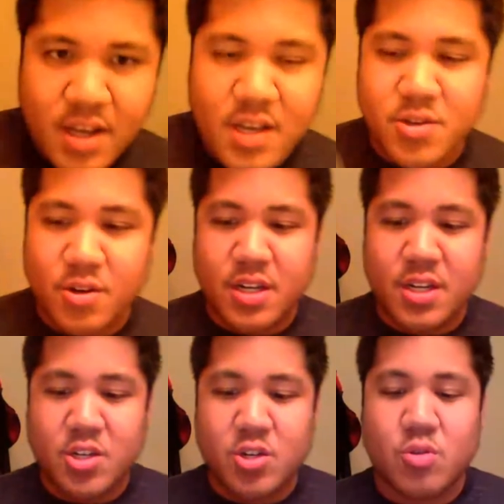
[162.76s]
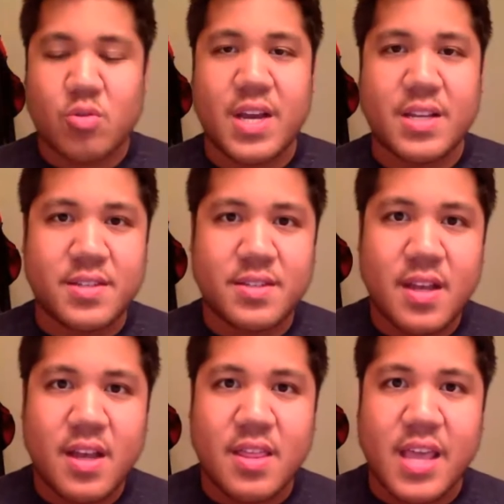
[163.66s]
is you're going to trace
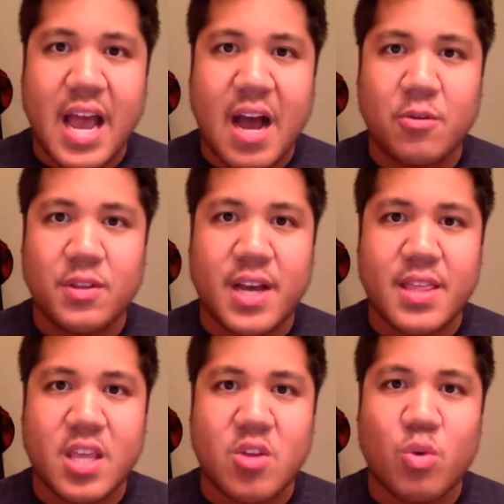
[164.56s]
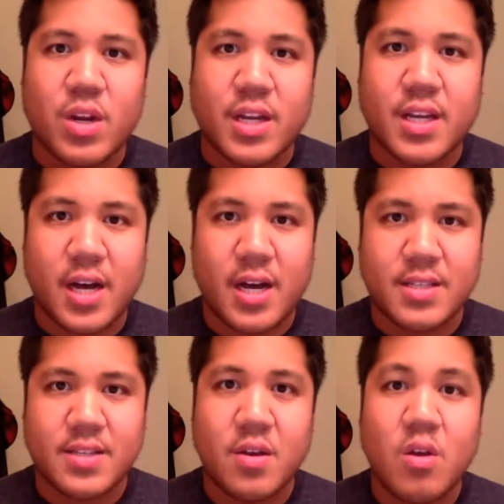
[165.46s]
the outline that you want to
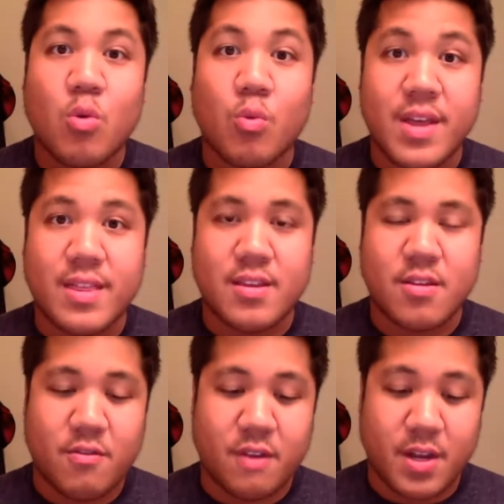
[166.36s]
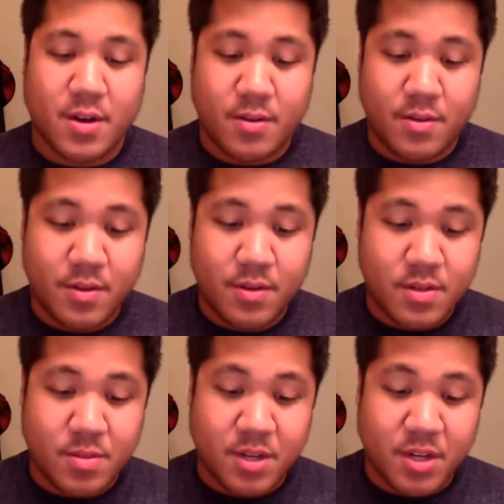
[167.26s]
cut with your finger.
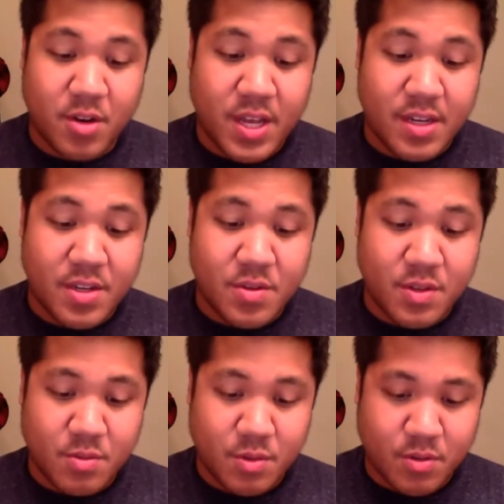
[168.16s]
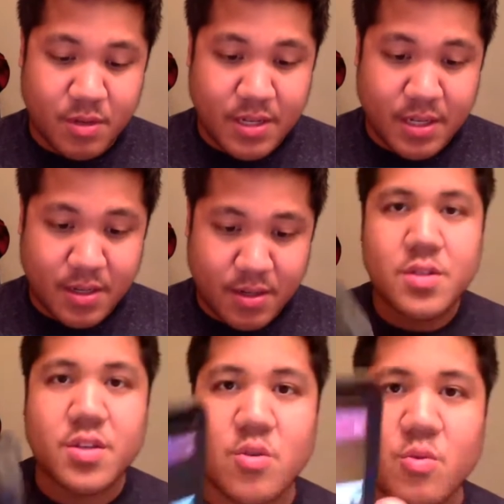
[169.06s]
So I'm going to go ahead and do this real quick. So you